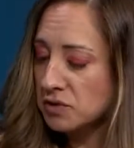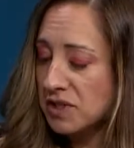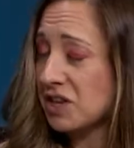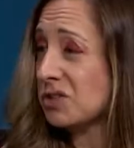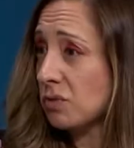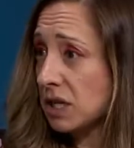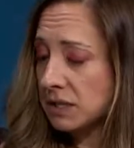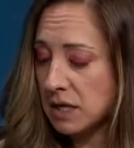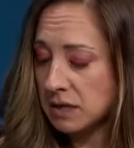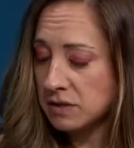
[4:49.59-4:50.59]
So I think it's a really
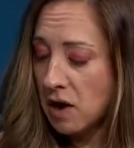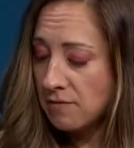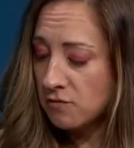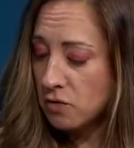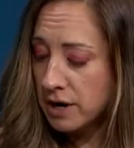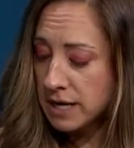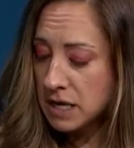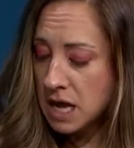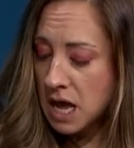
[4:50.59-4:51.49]
exciting time for it.